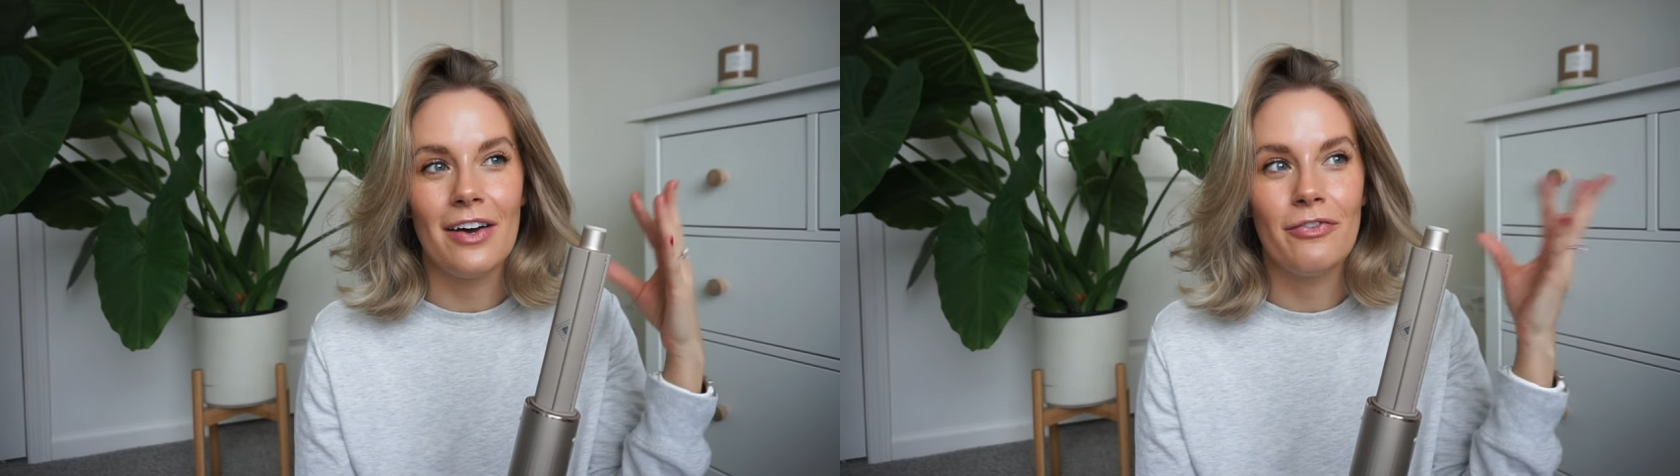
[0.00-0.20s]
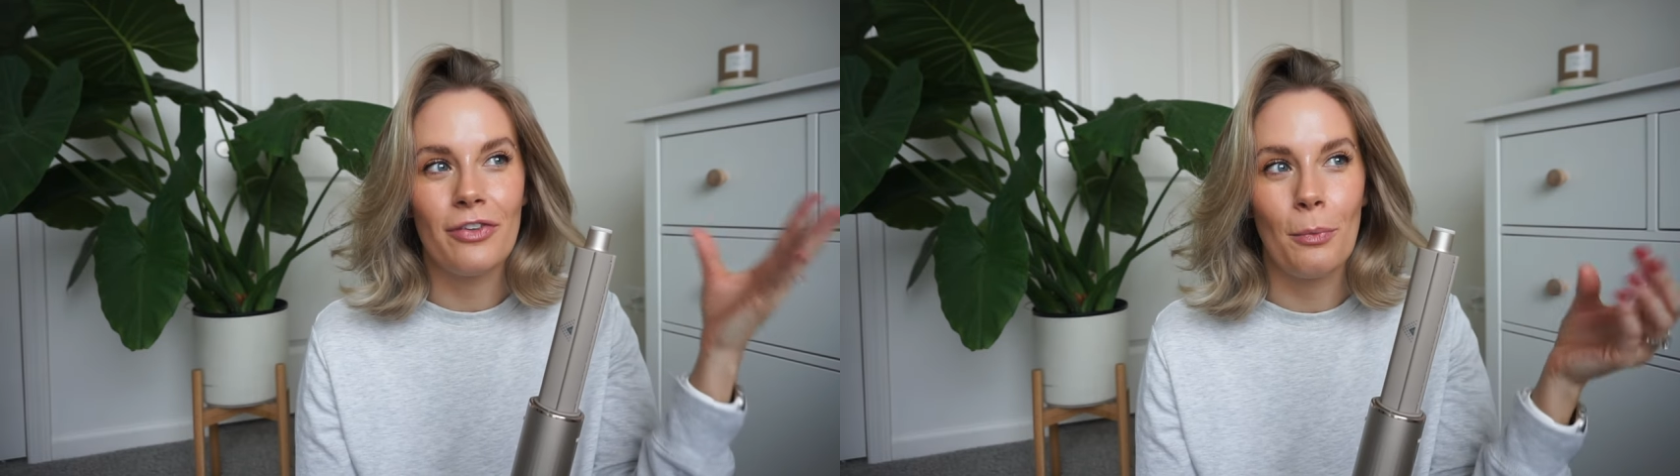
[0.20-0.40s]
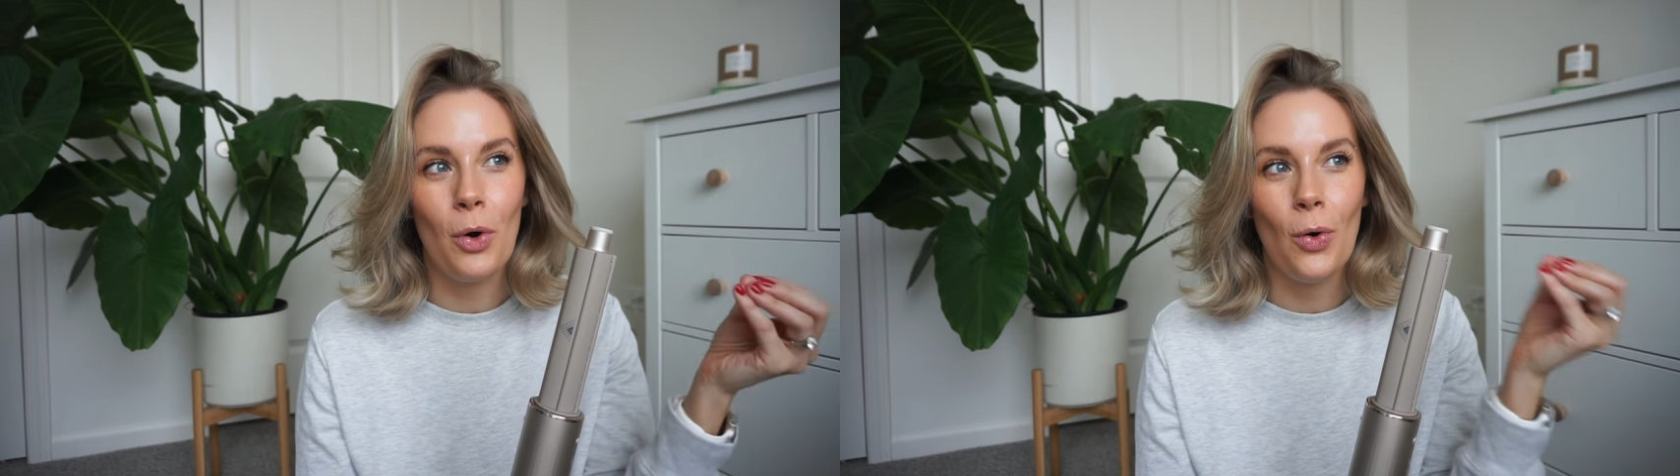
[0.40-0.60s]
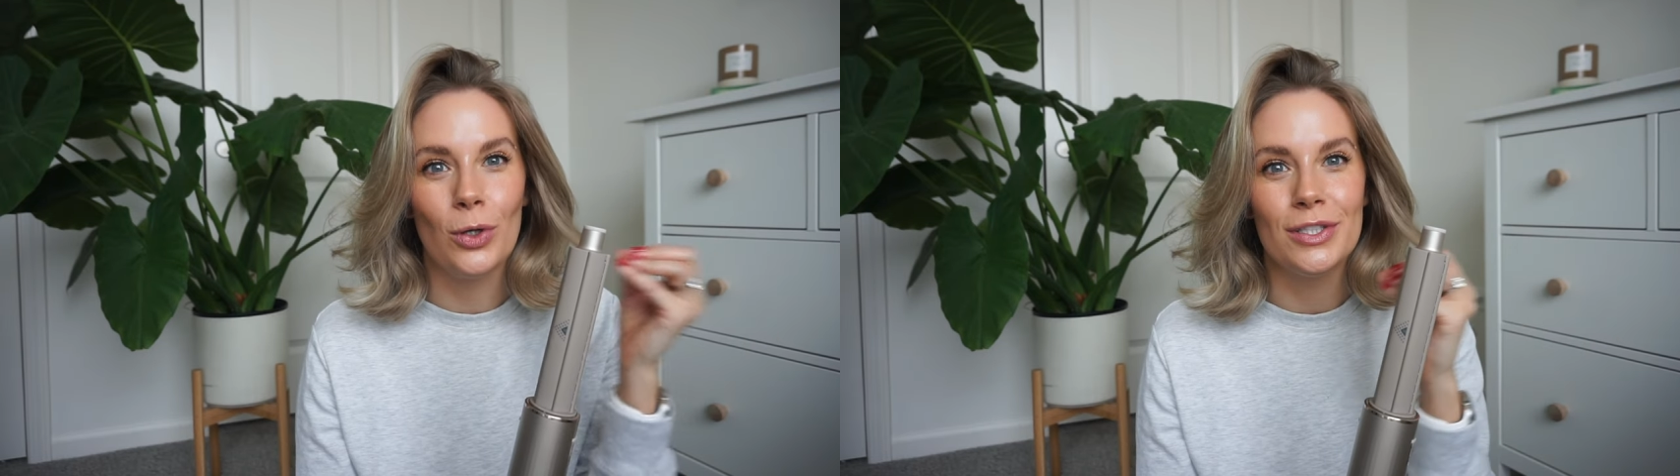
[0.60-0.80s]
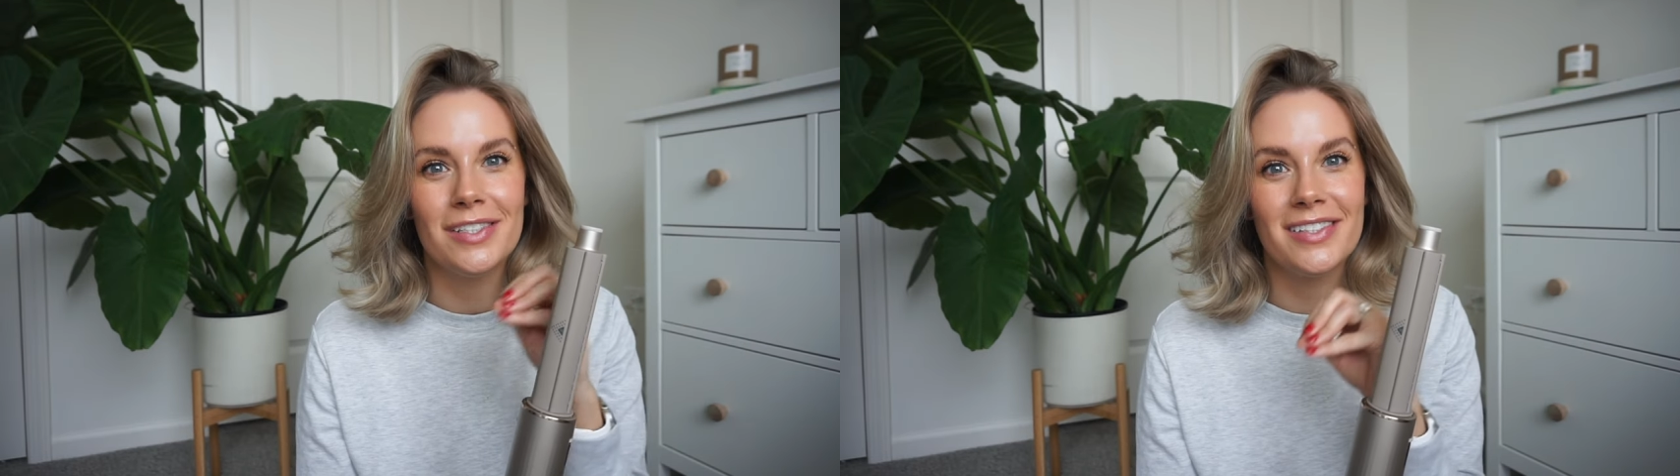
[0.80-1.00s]
of from
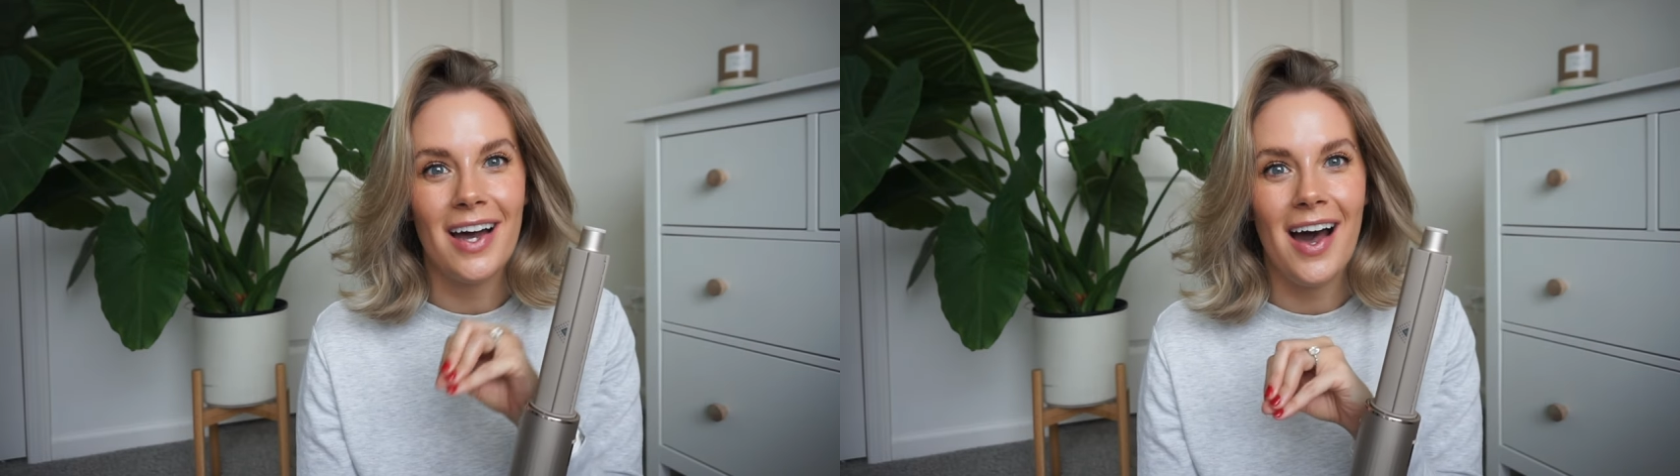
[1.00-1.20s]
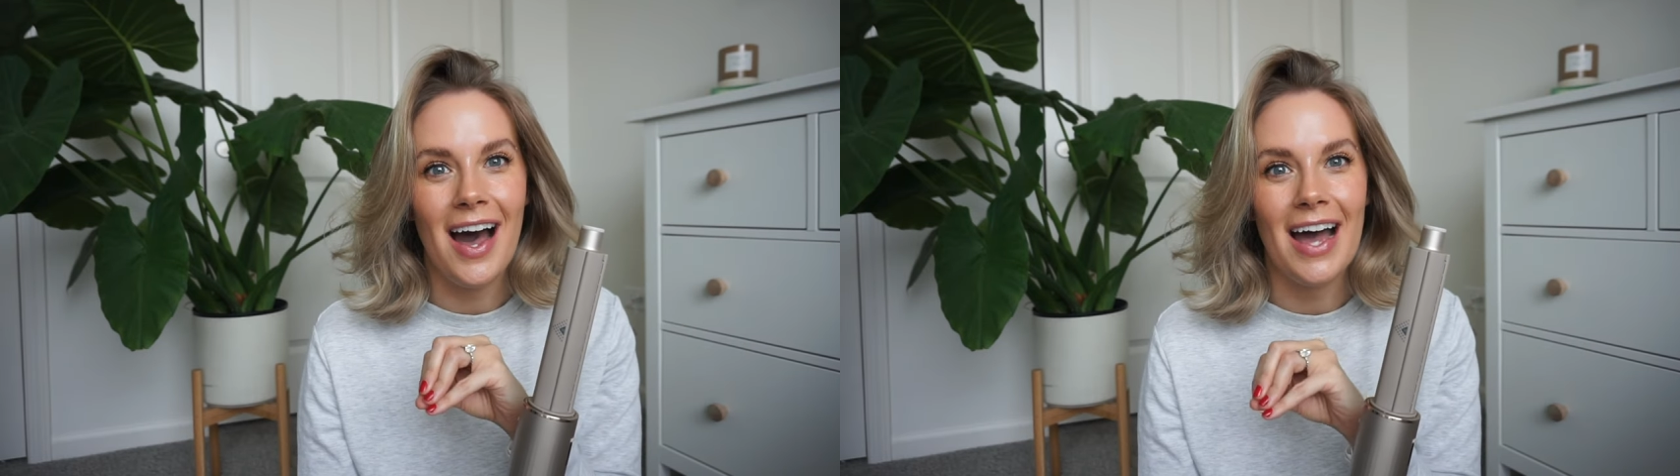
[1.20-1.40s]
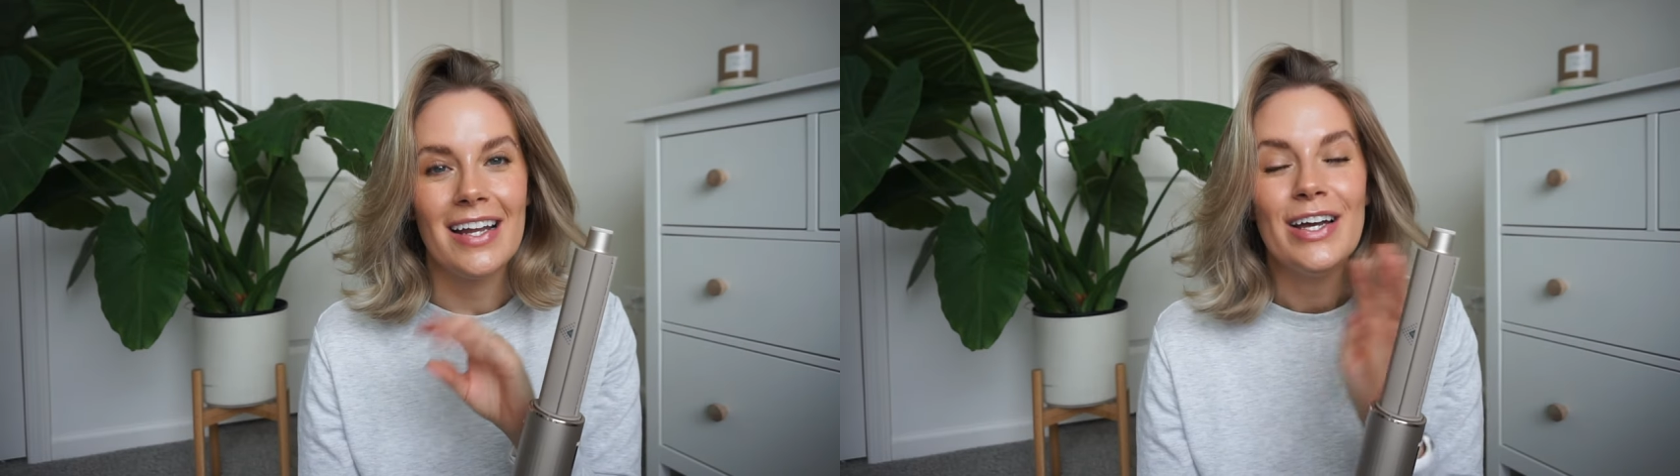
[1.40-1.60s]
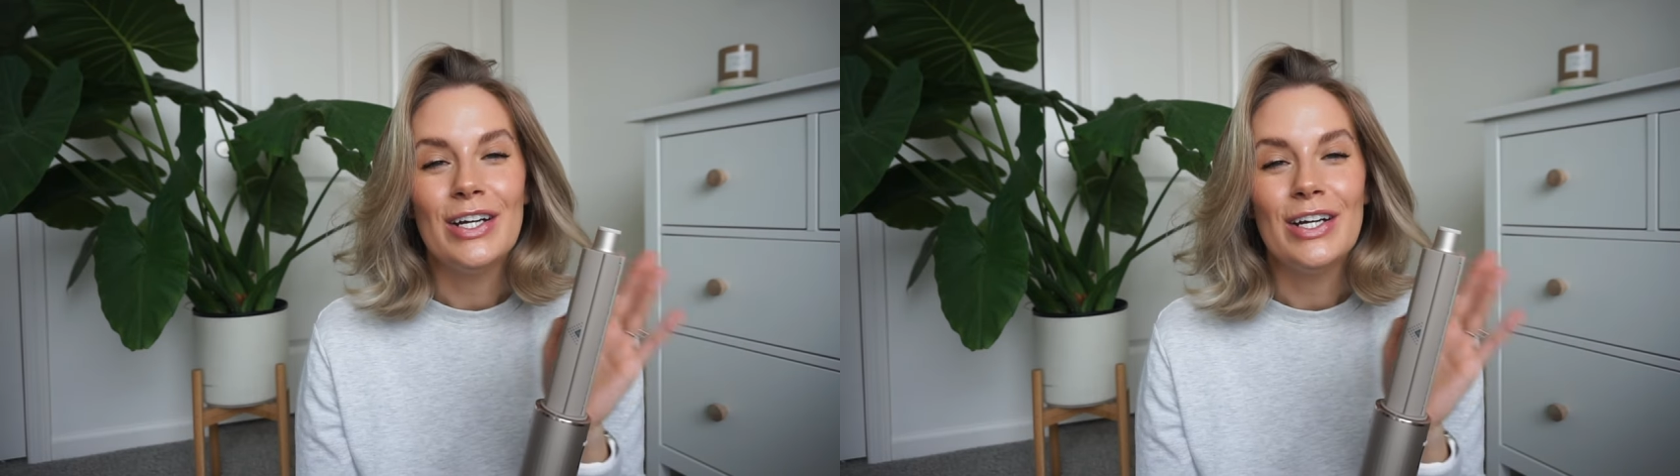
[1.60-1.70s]
cold to hot.